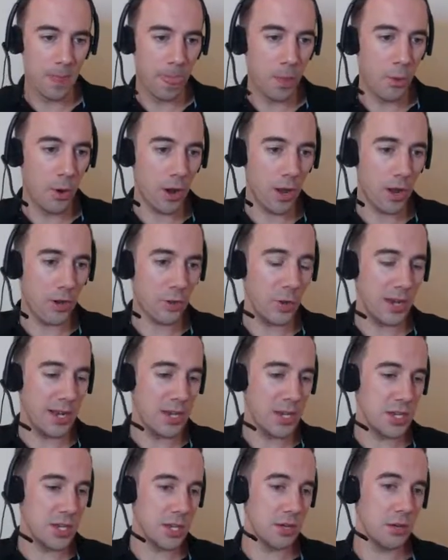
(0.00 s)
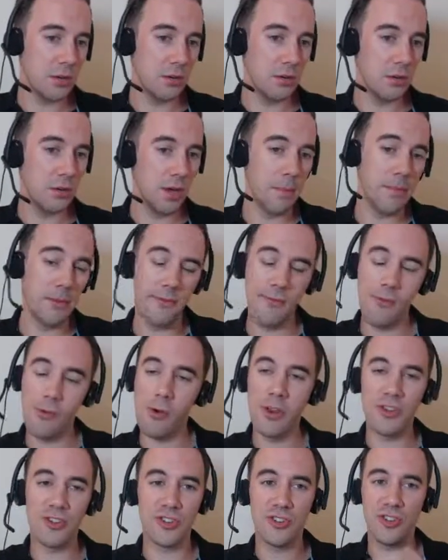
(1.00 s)
what I'd quickly do, and
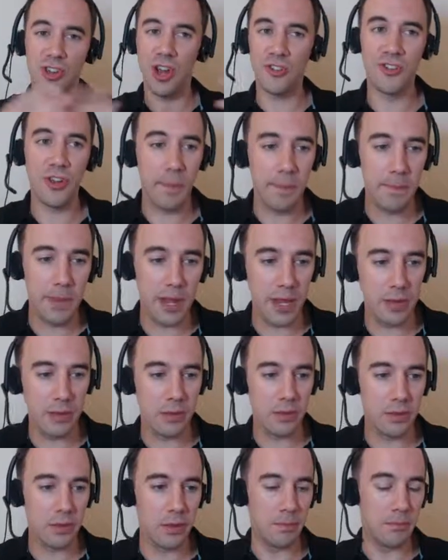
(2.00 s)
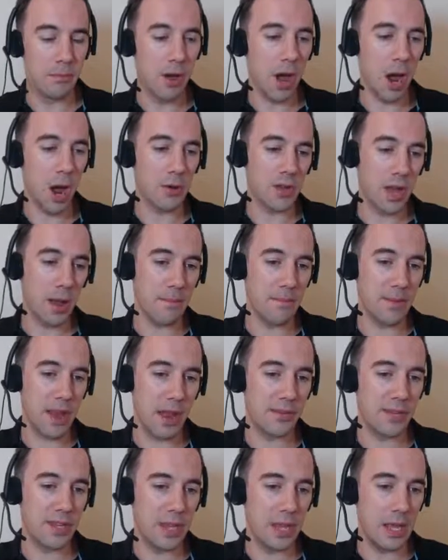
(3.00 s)
before I just start jumping into them, I'd come
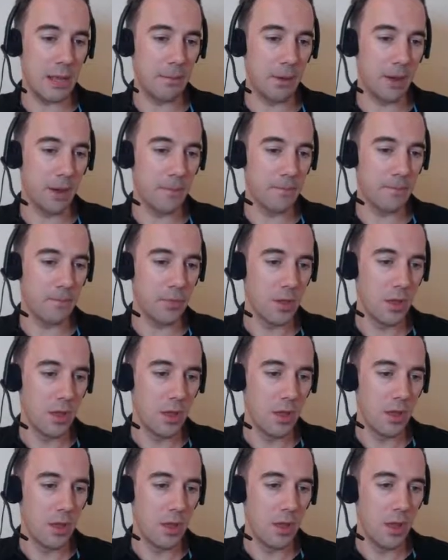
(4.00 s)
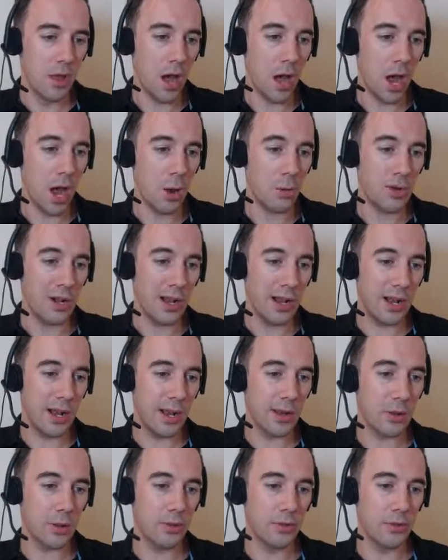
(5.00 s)
down to Keepa. I would
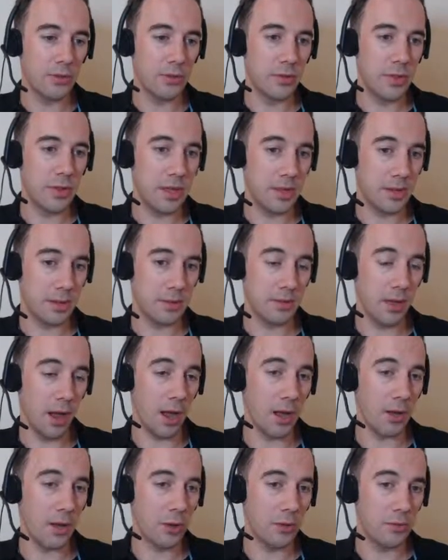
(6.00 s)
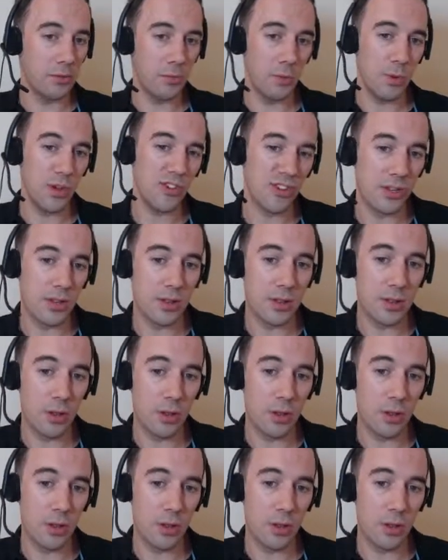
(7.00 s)
click on this icon, which is